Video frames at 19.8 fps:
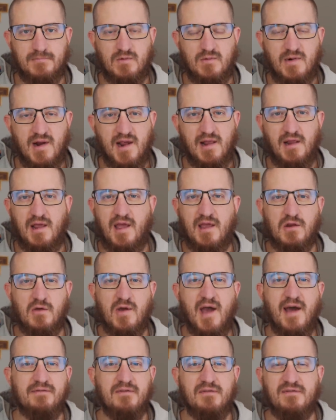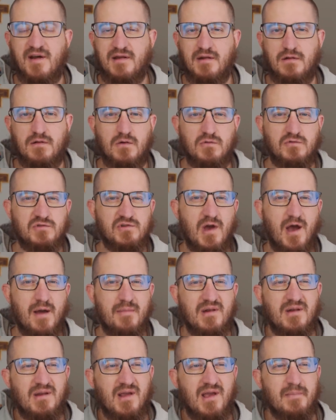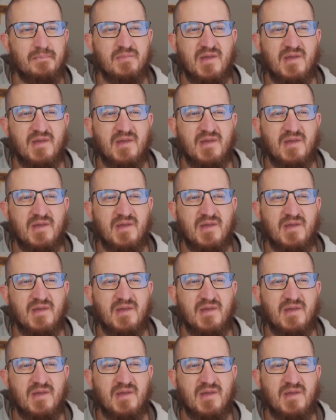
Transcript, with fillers: right? And you have to find a new job. And,